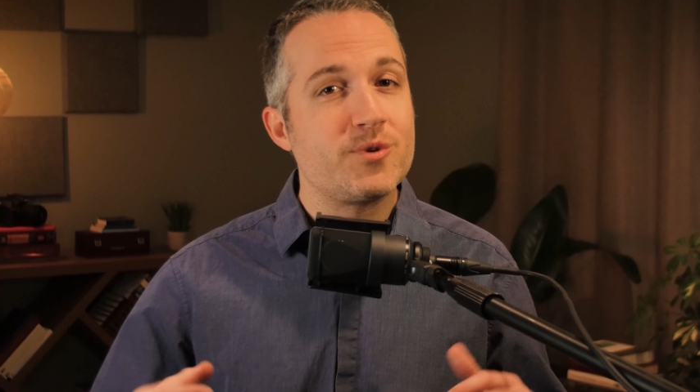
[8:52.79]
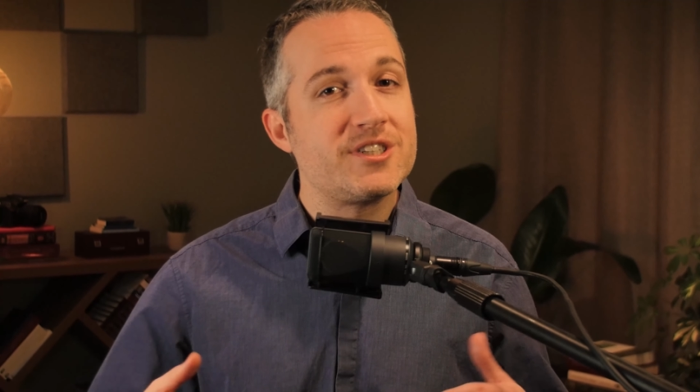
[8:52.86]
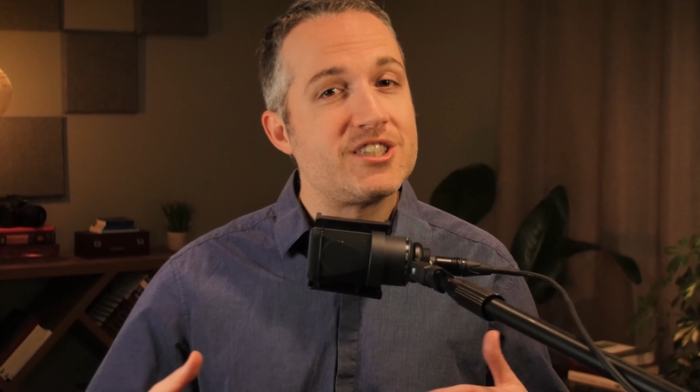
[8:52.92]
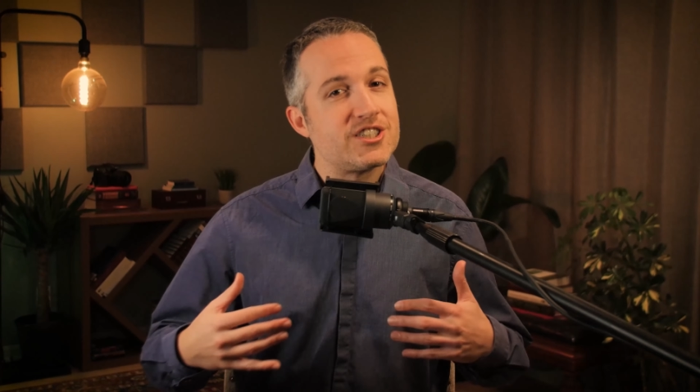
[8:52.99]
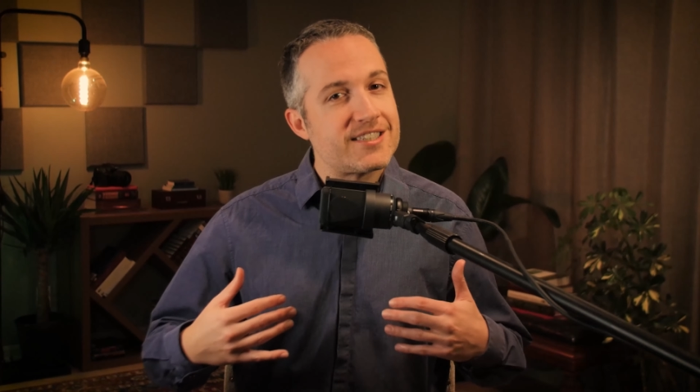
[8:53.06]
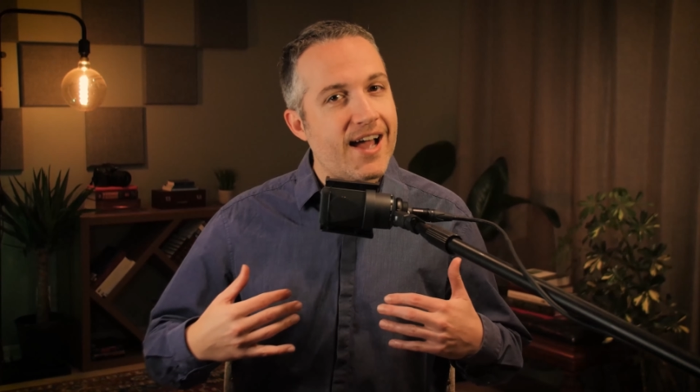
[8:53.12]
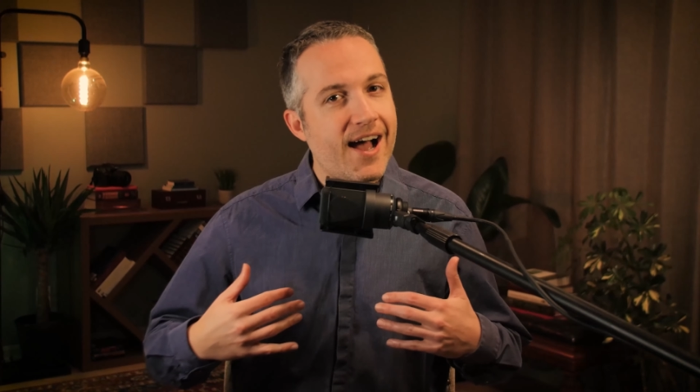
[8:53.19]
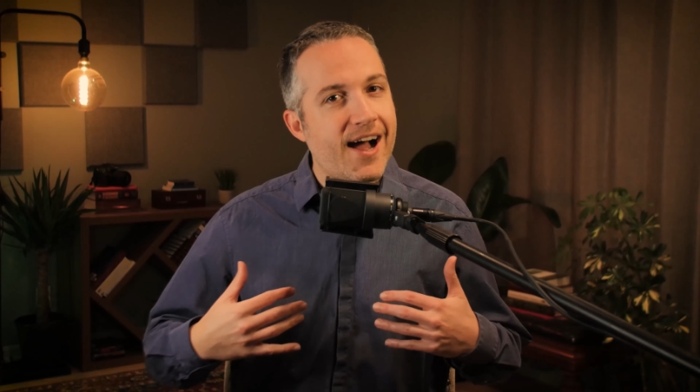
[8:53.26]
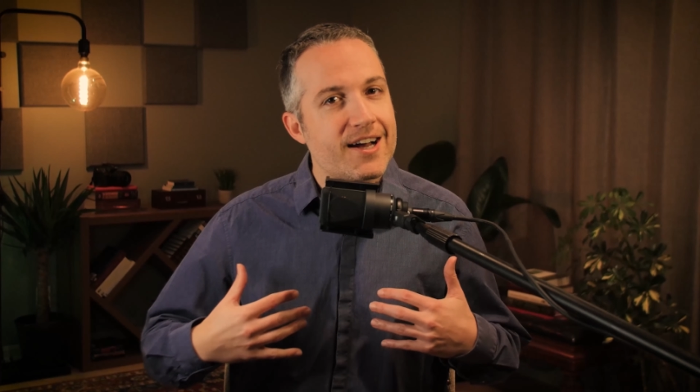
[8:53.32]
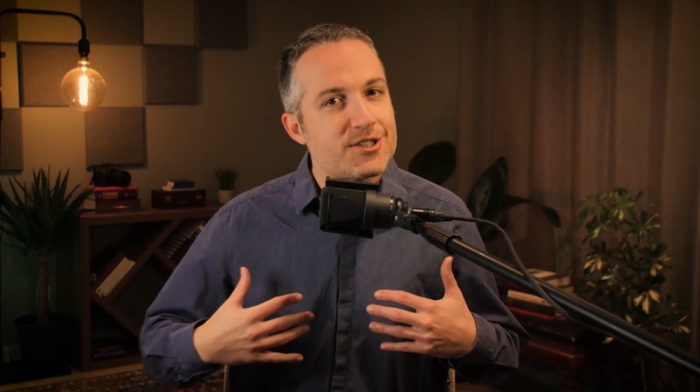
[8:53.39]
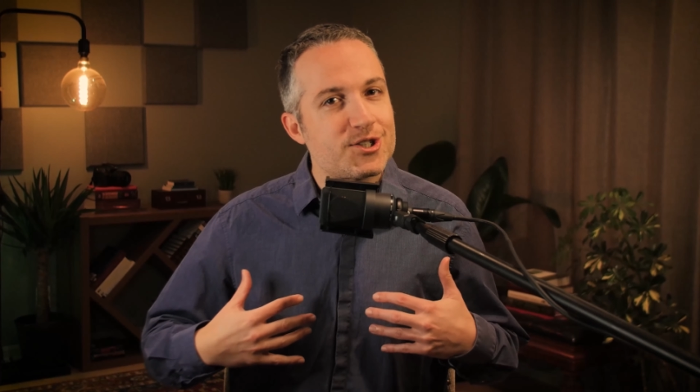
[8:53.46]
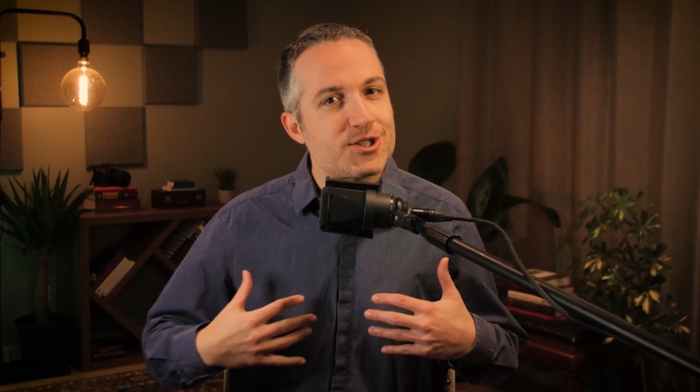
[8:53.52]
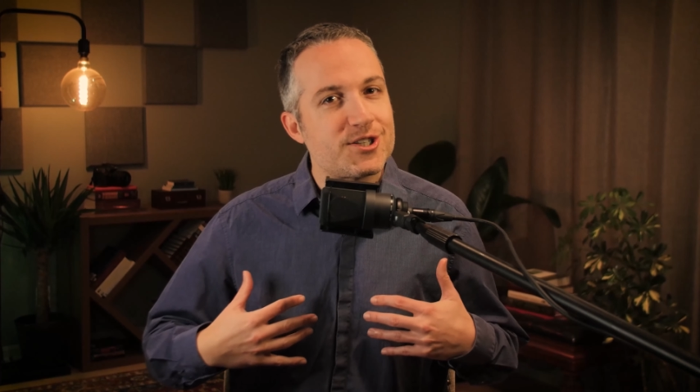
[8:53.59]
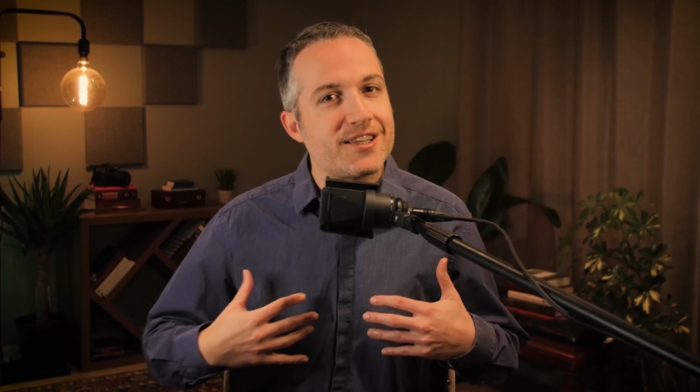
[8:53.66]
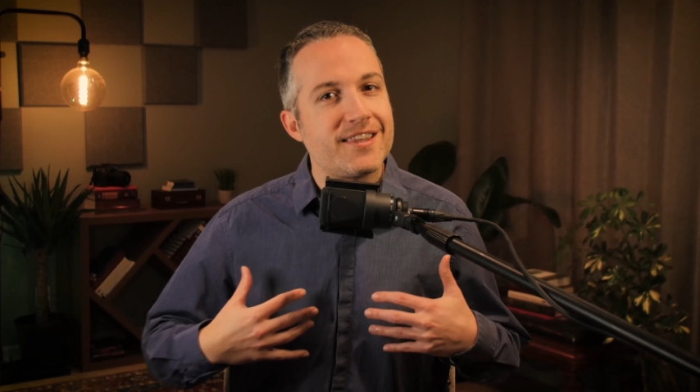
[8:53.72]
which is
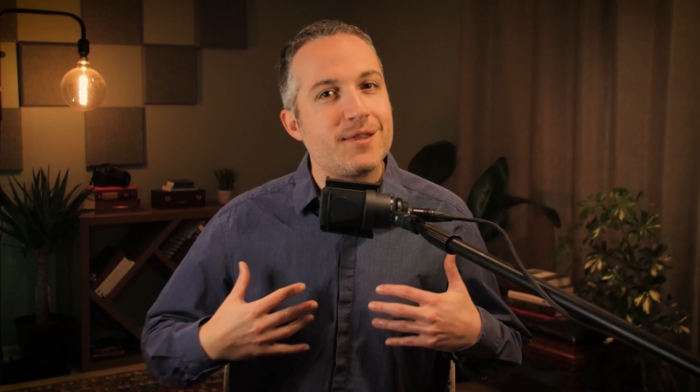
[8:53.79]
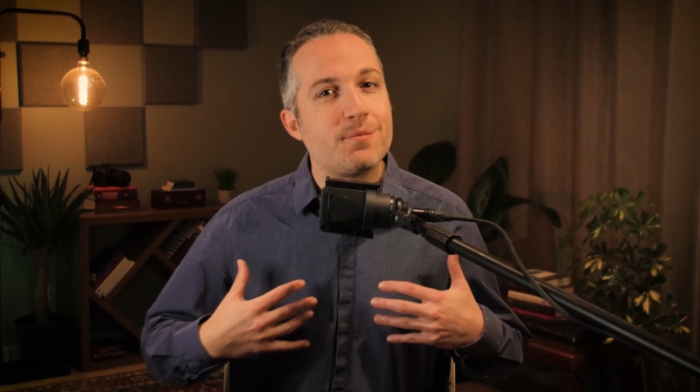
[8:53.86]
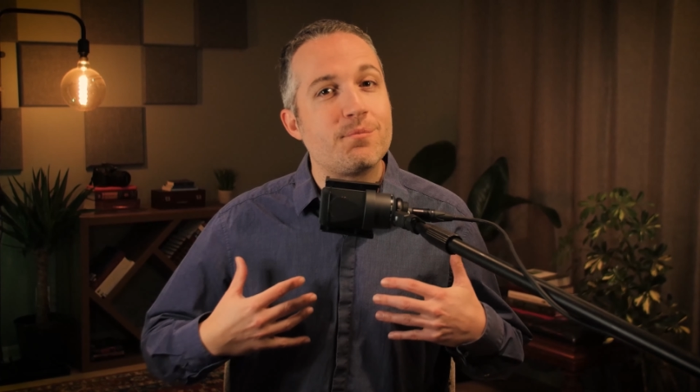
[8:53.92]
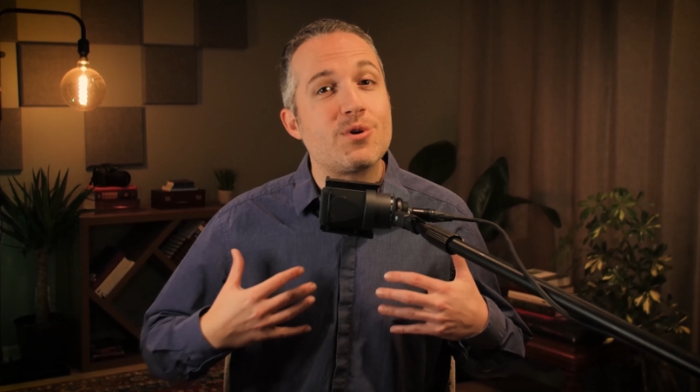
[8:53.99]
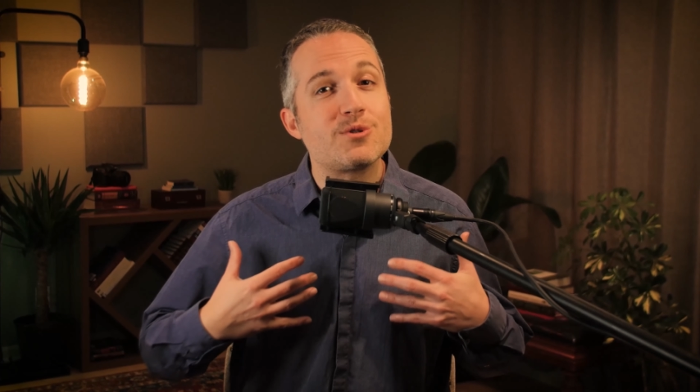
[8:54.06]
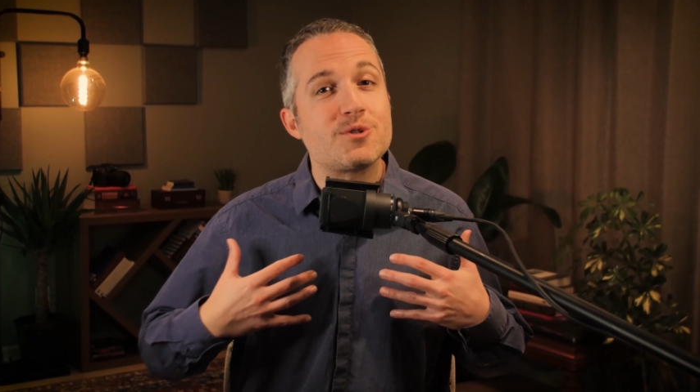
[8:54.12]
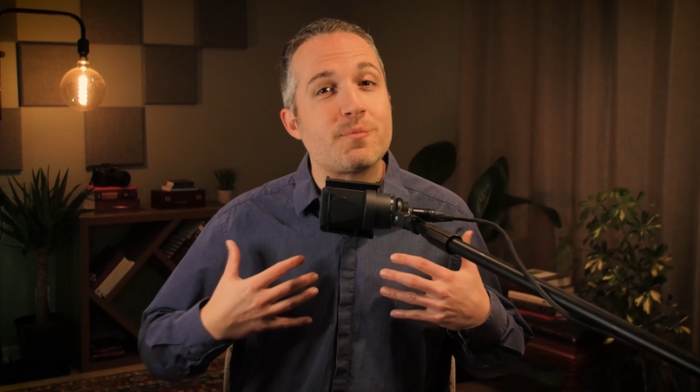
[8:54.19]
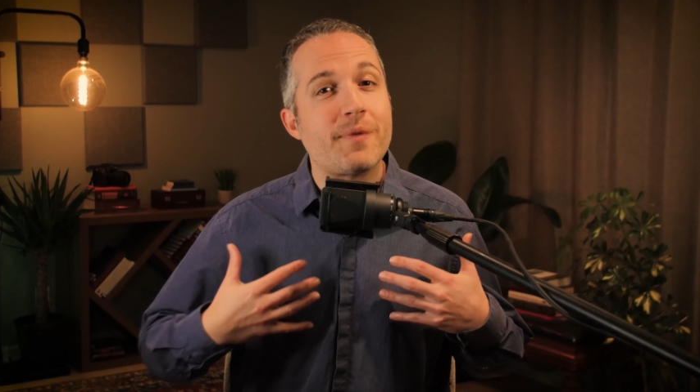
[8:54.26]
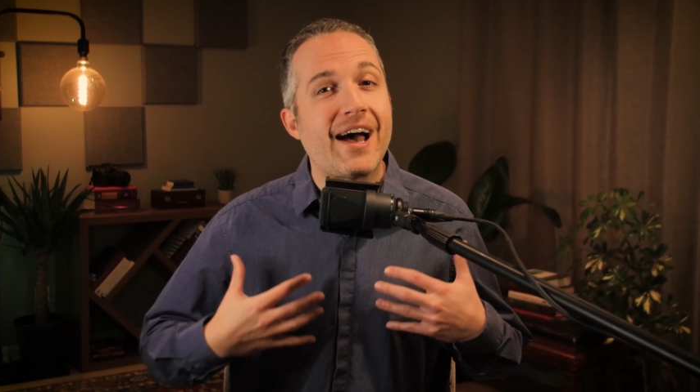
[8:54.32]
actually the most